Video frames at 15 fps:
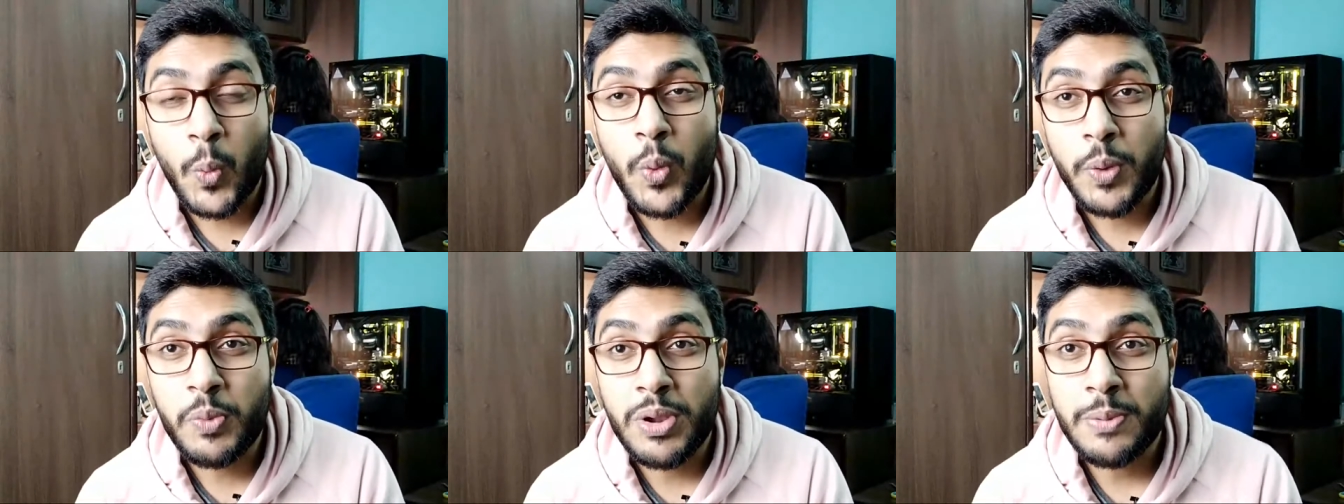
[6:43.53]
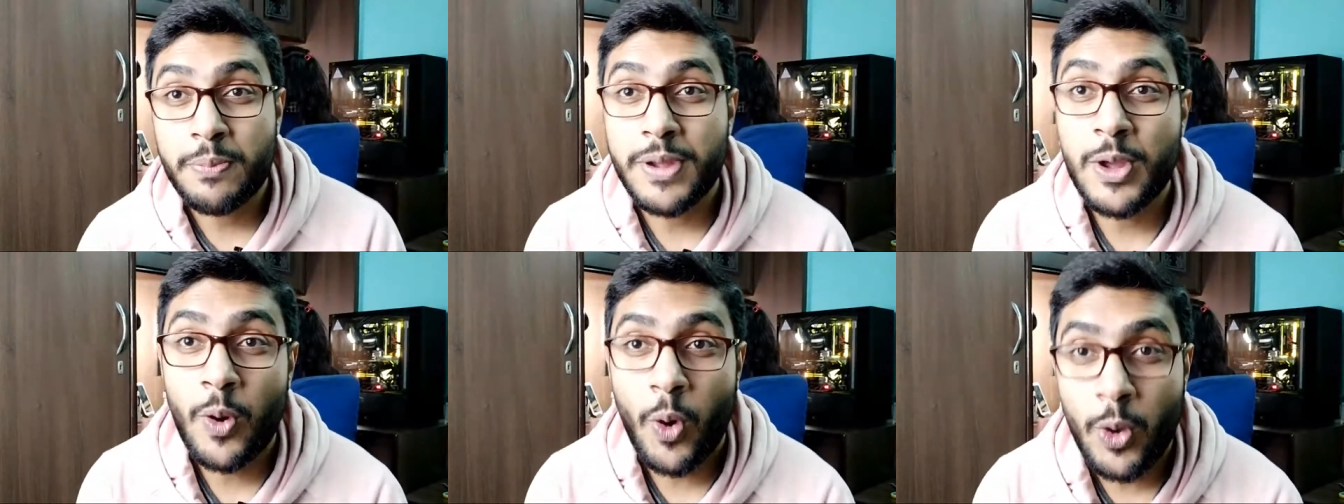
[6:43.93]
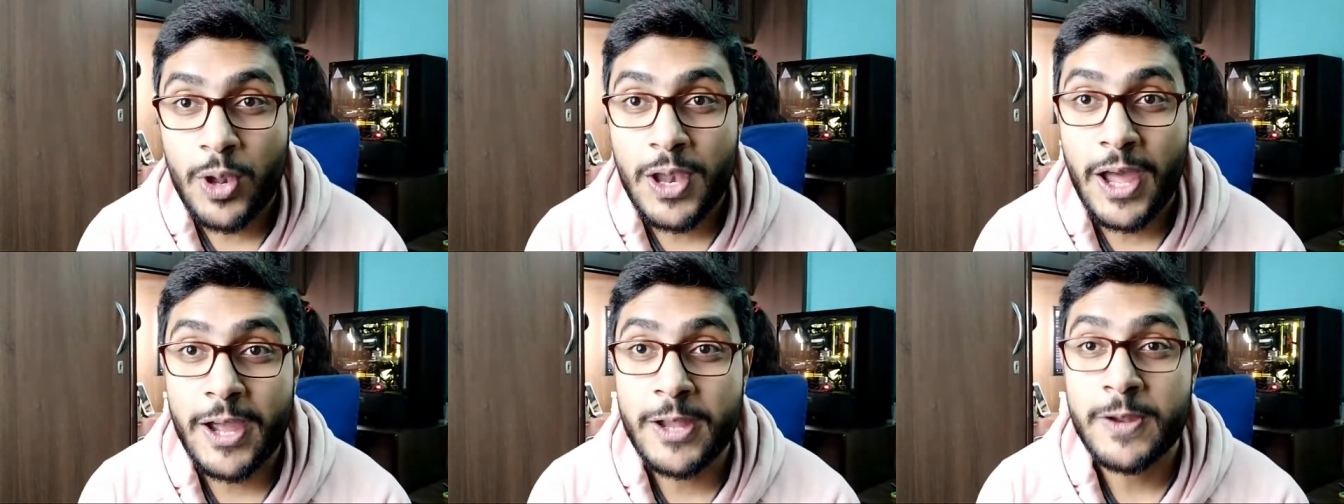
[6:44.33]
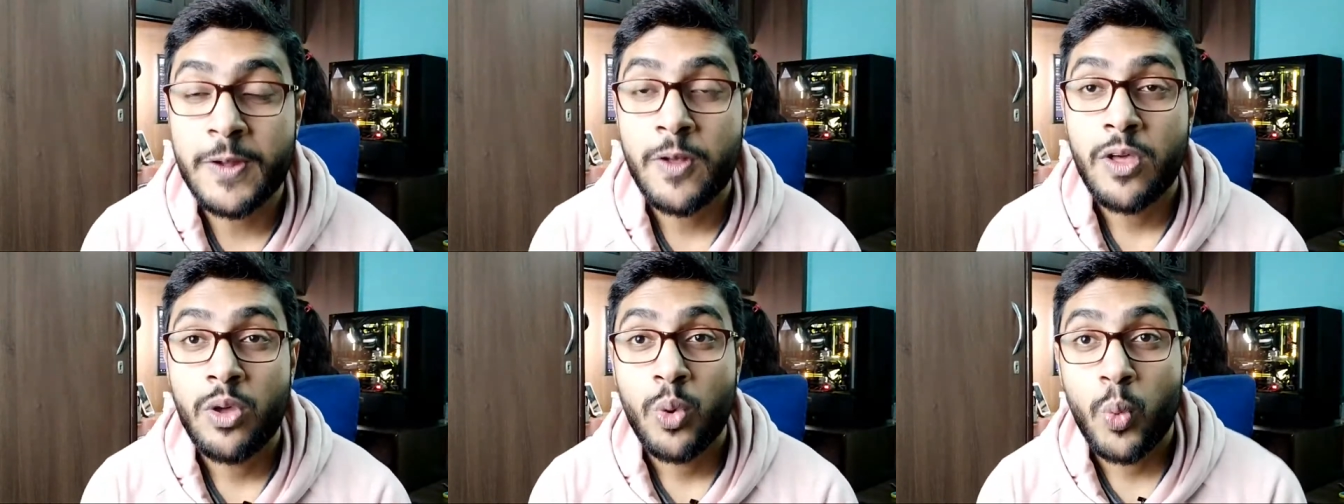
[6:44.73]
we will be online
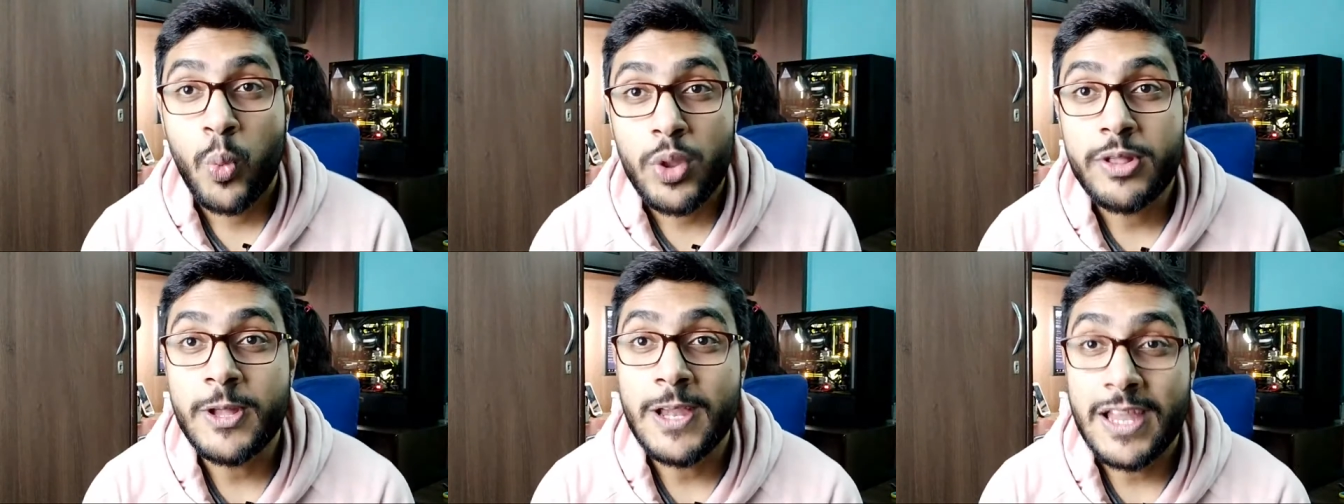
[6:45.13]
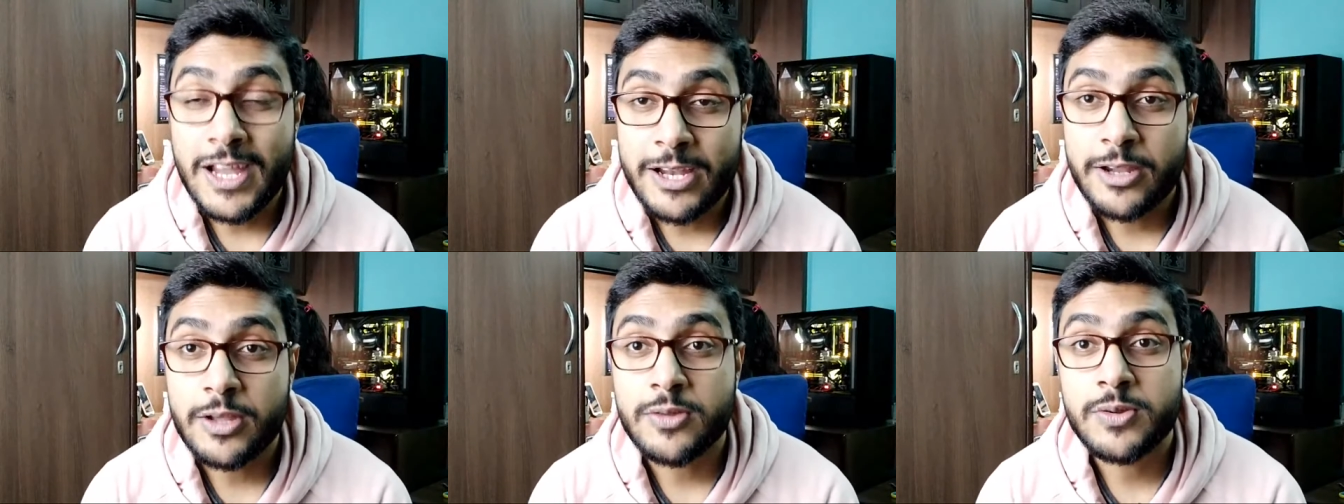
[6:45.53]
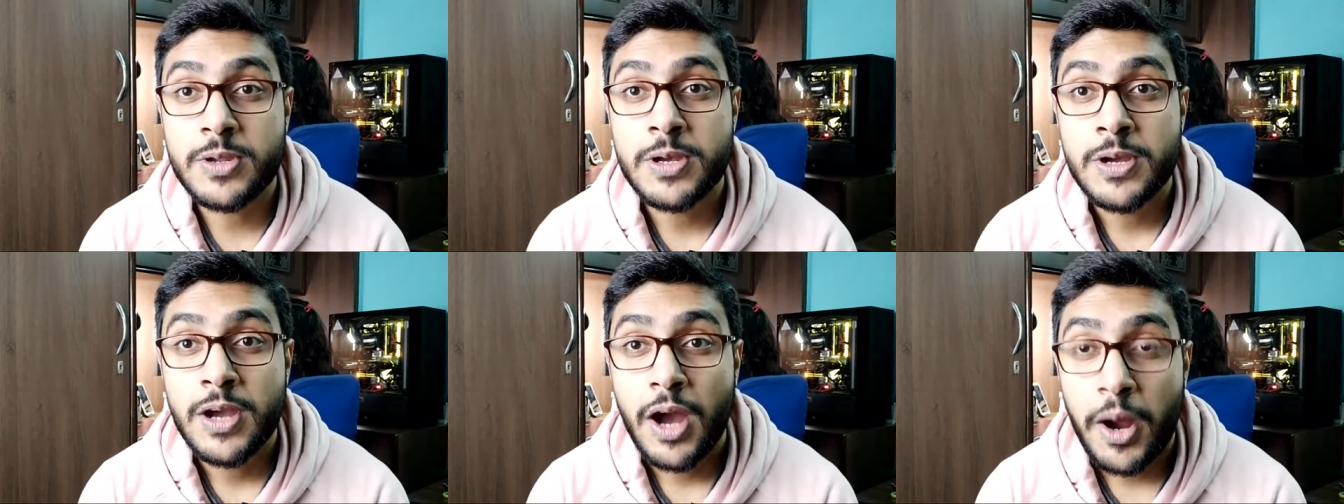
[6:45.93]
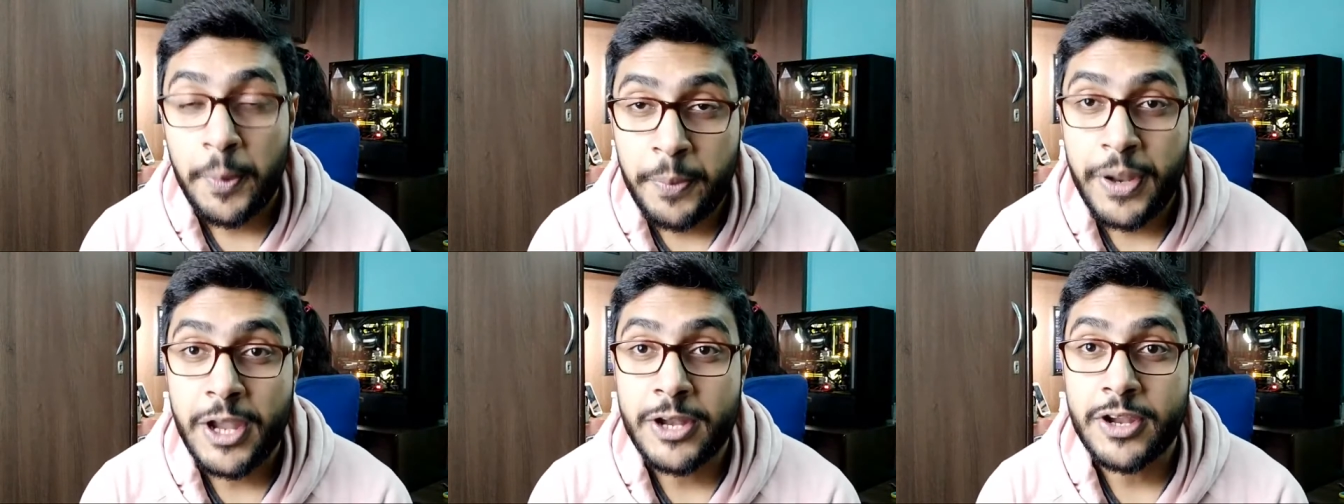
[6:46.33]
with the latest
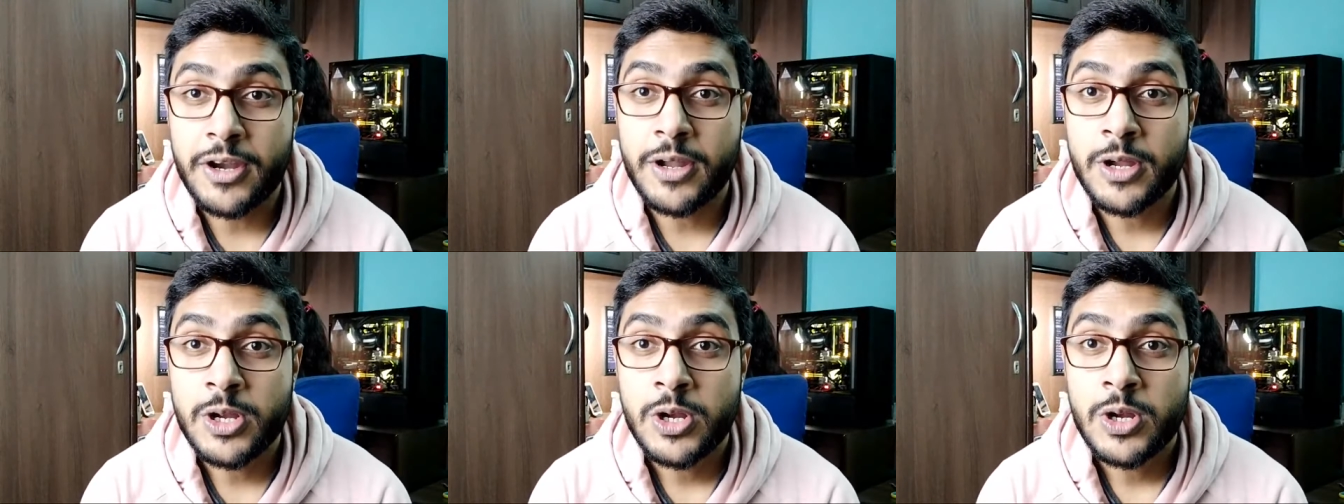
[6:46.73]
updated